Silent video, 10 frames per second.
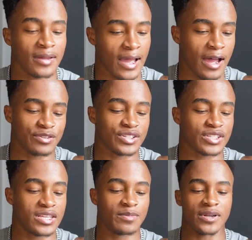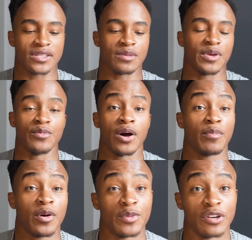I'll just keep it as a memoir. I'm
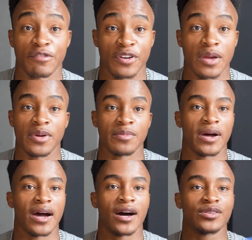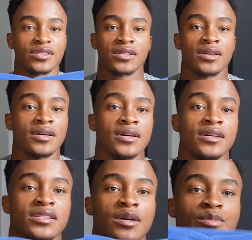probably gonna frame it in my house
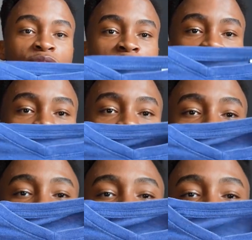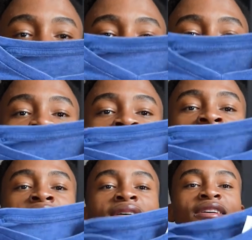some point when I have my first house.
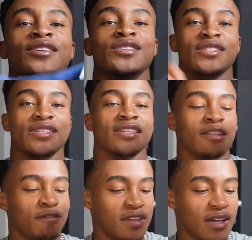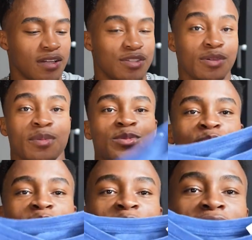You see the V cut, see what I'm
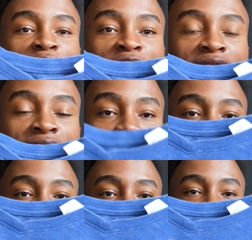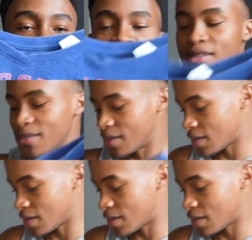talking about? That V cut, crazy.